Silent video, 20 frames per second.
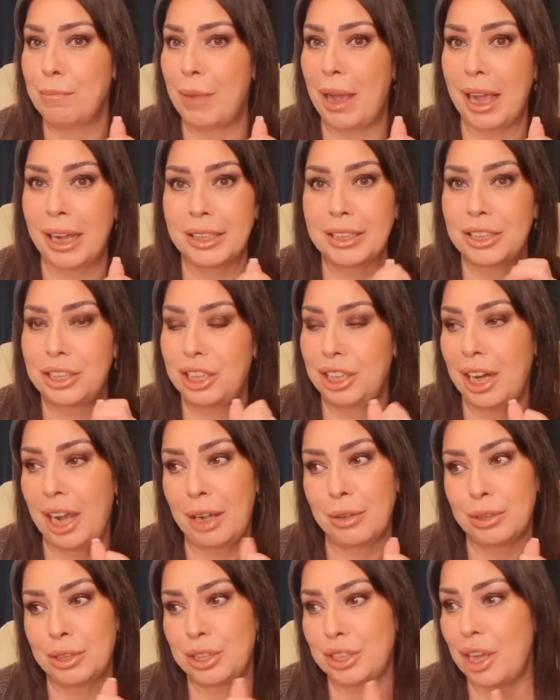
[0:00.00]
Max, you
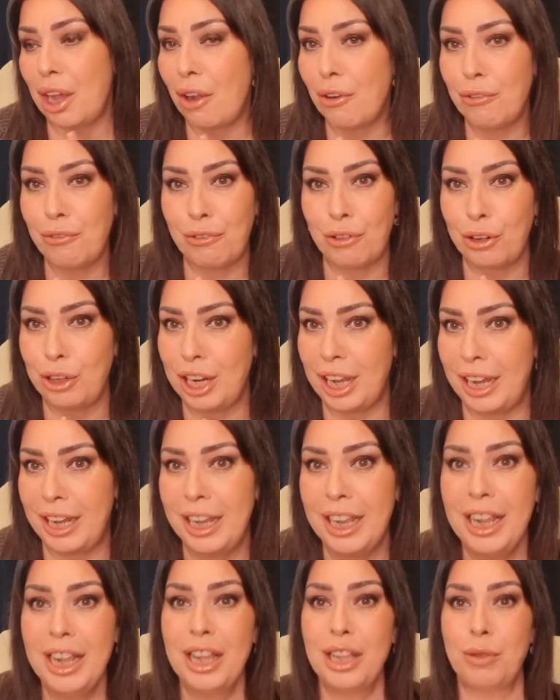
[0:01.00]
know, so funny.